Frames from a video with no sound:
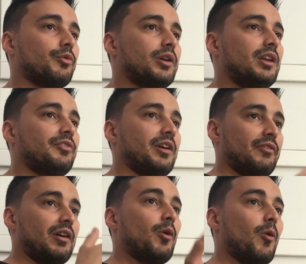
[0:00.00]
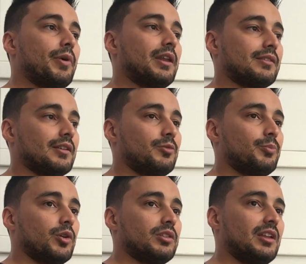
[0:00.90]
what if I open a Acai
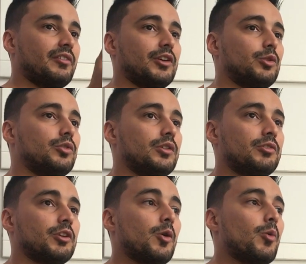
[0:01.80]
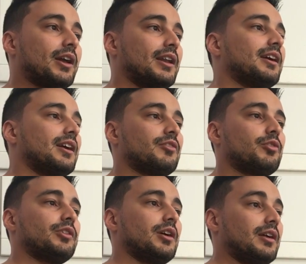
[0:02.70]
Spot and if I do this, what can I get from that?